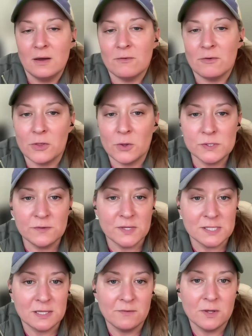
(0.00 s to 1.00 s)
For those of
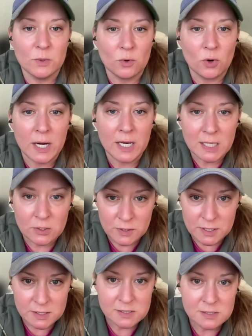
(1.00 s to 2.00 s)
us living with chronic
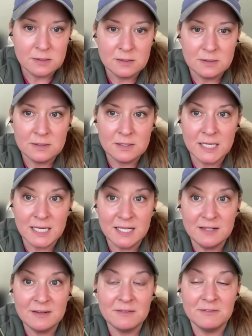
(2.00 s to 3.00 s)
illness,
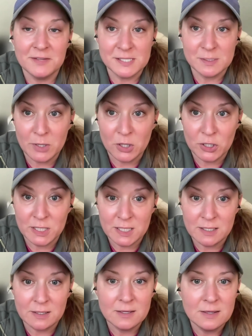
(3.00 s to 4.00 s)

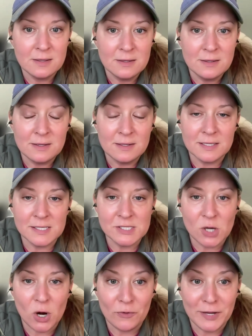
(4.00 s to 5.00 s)
invisibility is
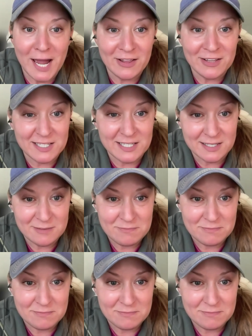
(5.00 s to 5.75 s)
our reality.